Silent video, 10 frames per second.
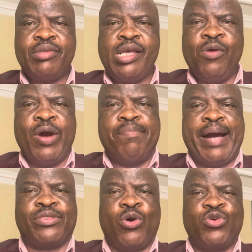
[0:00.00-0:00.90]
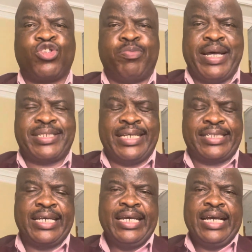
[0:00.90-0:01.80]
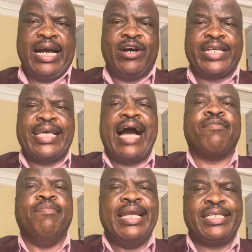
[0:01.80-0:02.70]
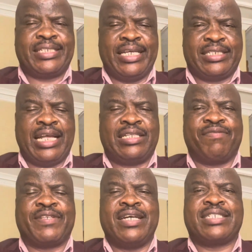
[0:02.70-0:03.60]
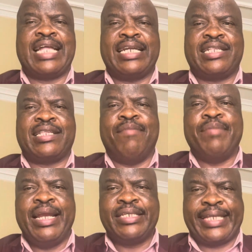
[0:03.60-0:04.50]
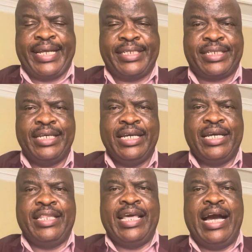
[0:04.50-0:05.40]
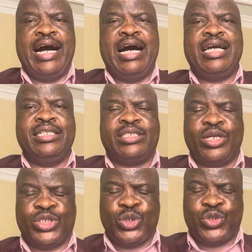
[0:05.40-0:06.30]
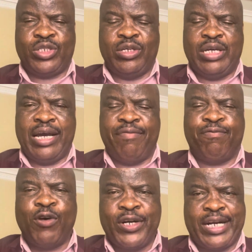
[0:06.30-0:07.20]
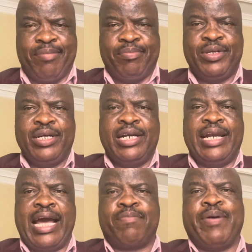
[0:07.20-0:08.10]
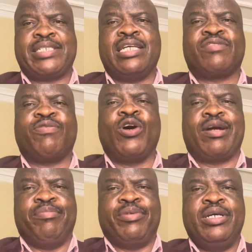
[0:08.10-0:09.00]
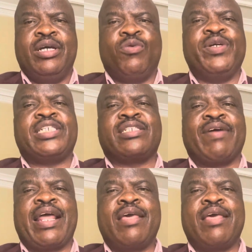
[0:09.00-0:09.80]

whereby those pastors or young ministers that have just started their ministries, they are introduced to a forum like Pastors Forum, which is very